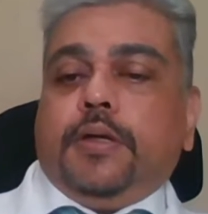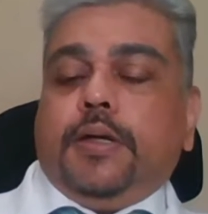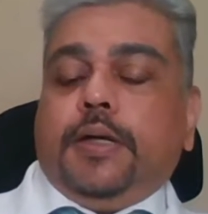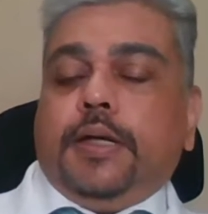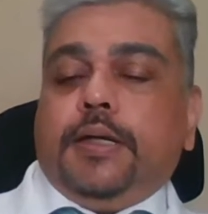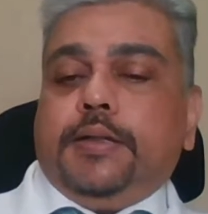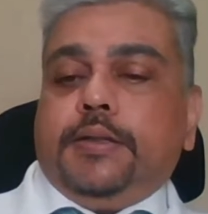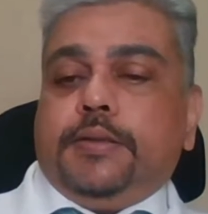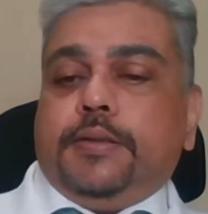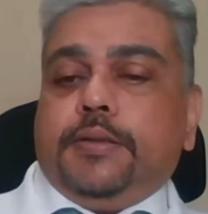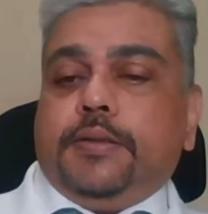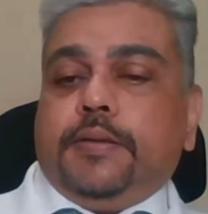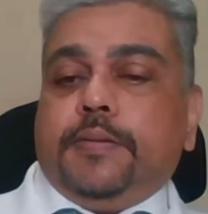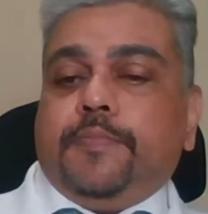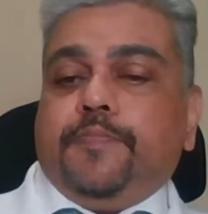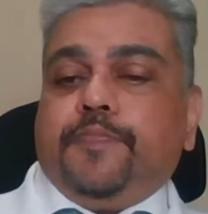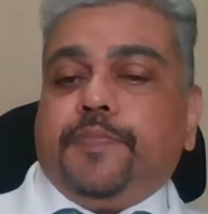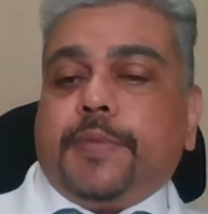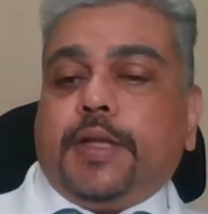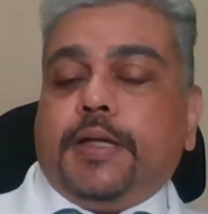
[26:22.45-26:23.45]
And
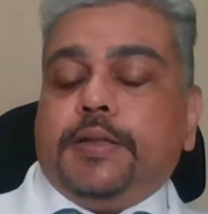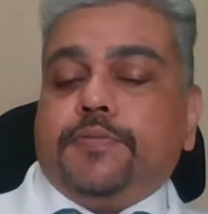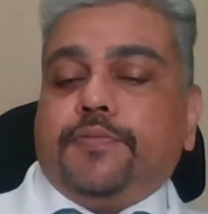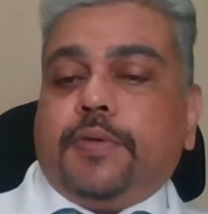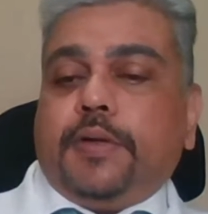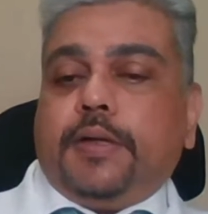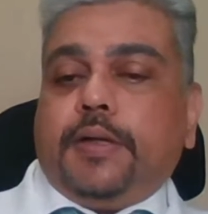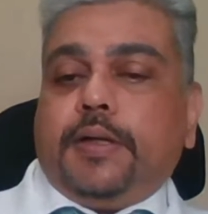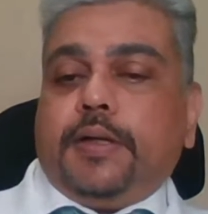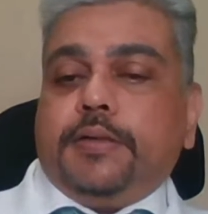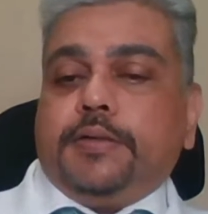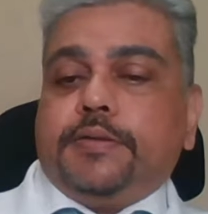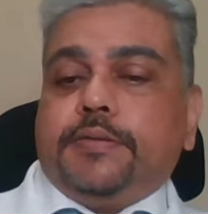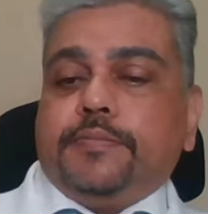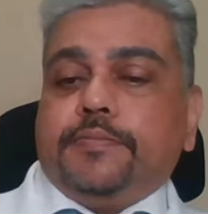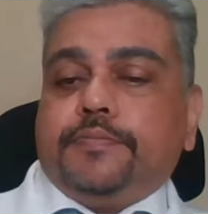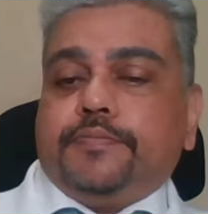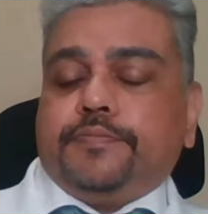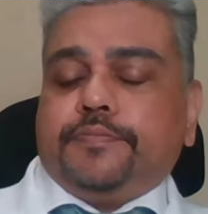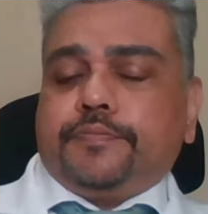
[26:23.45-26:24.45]
as far
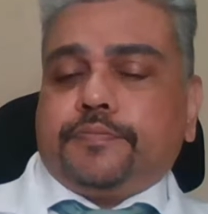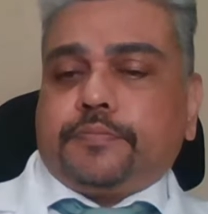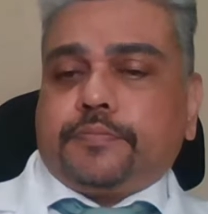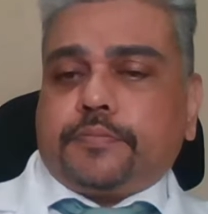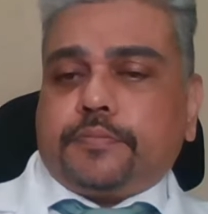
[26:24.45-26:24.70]
as